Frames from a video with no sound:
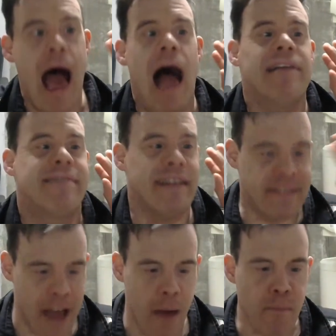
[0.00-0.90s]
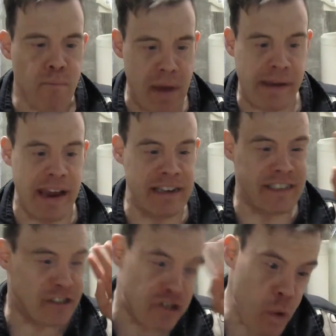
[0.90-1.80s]
has to stop making
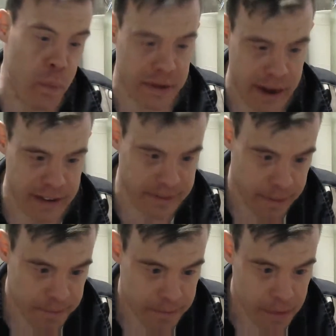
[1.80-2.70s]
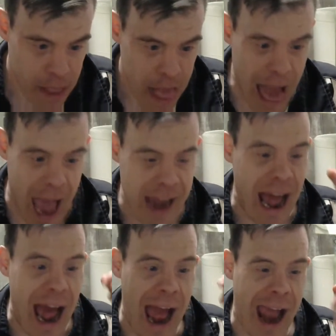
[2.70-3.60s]
stupidness and
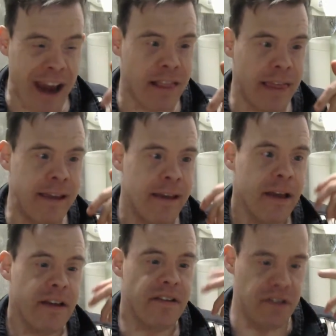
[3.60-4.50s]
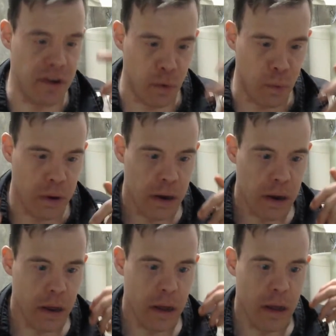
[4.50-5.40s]
actually do
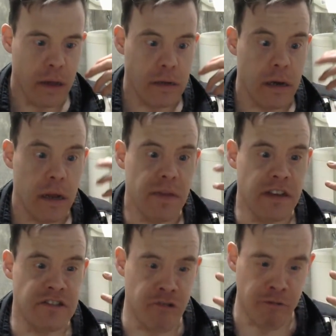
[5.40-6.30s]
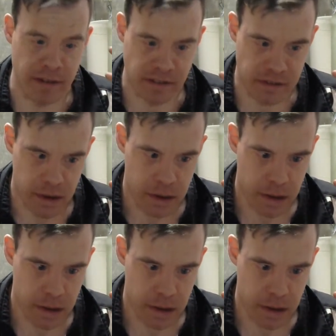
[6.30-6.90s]
the stories